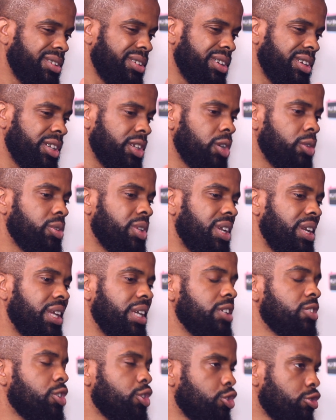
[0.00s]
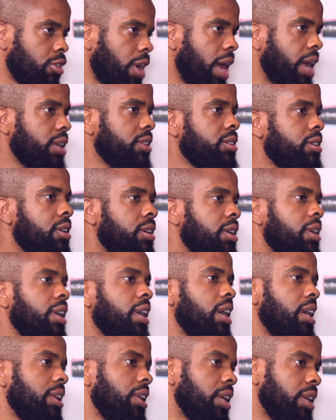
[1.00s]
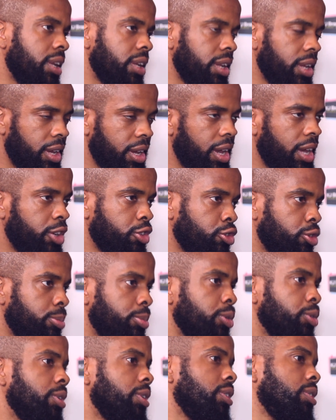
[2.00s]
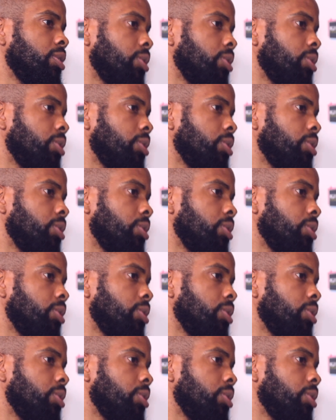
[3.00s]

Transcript: the links are tracked and then they're attributed.